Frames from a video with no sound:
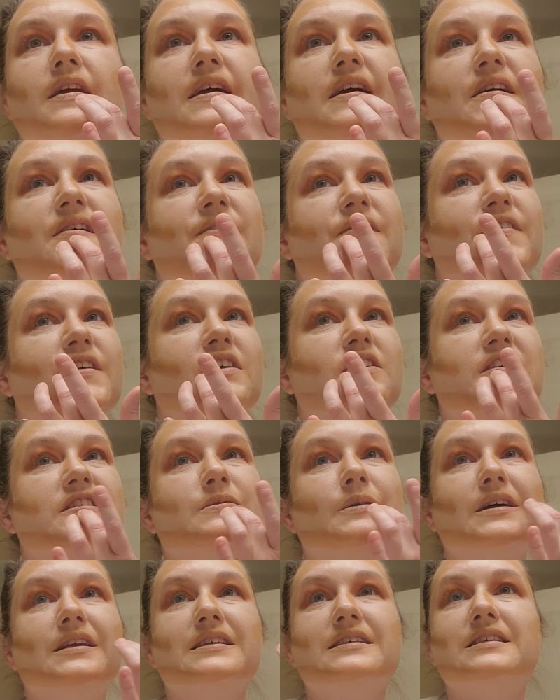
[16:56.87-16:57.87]
if you just
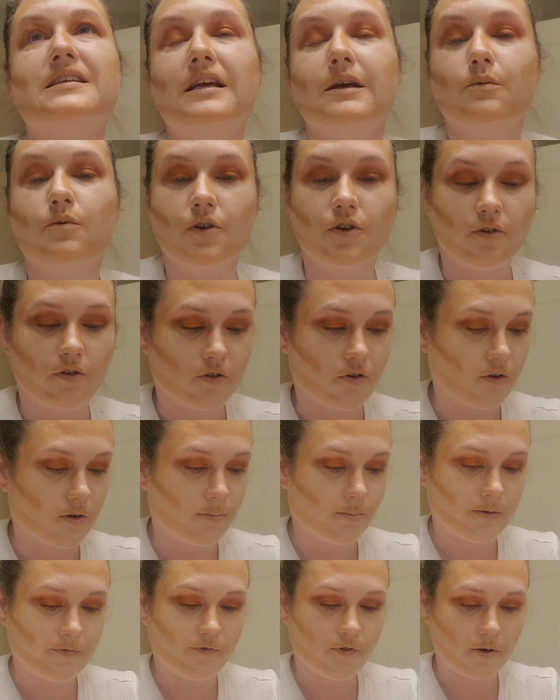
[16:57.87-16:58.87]
want to see what your
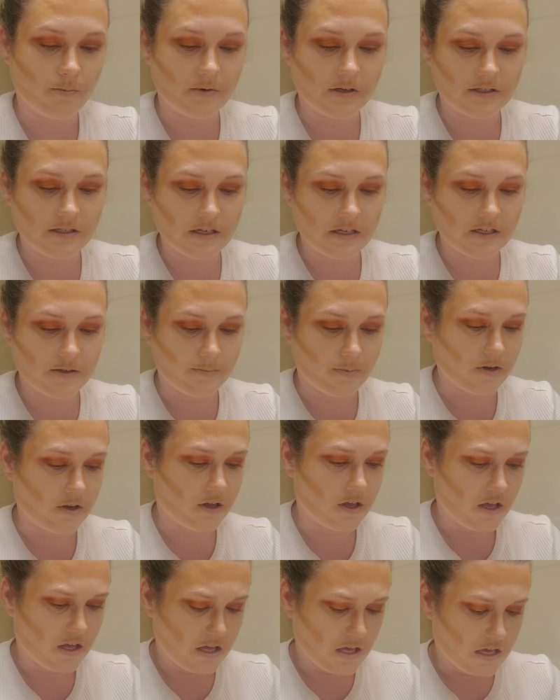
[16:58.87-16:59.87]
current performance is.
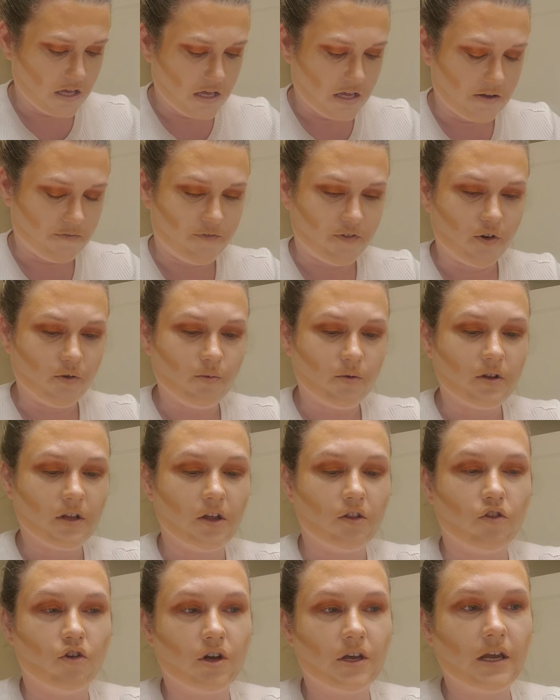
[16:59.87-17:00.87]
But if you're
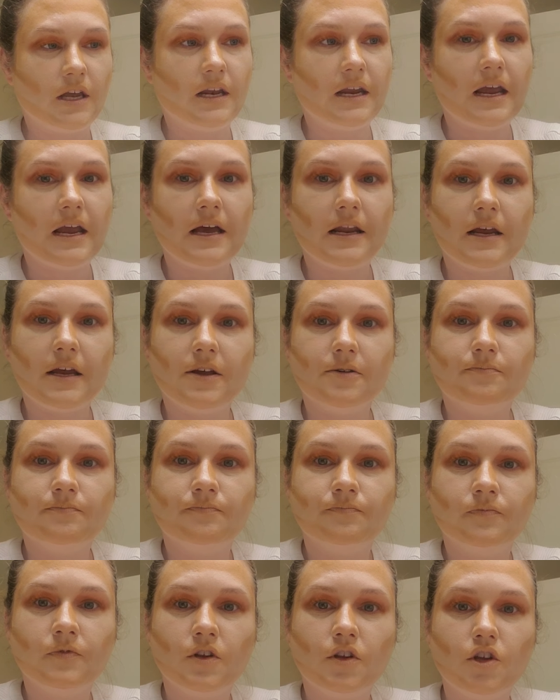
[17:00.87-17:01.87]
really looking at it,
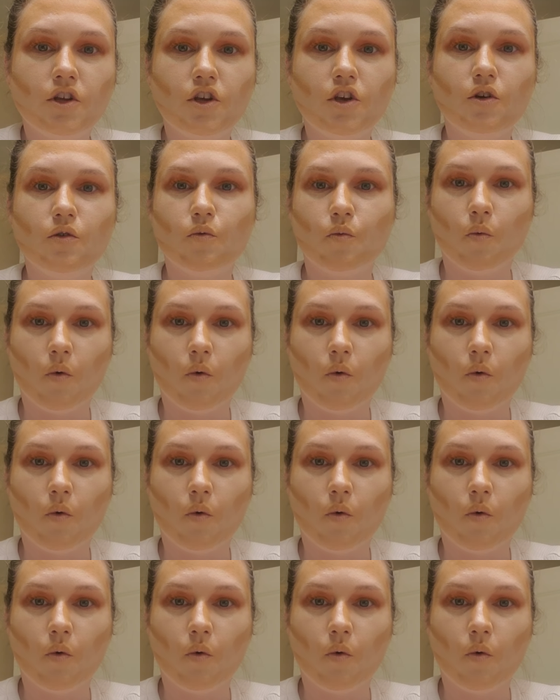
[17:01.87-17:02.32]
you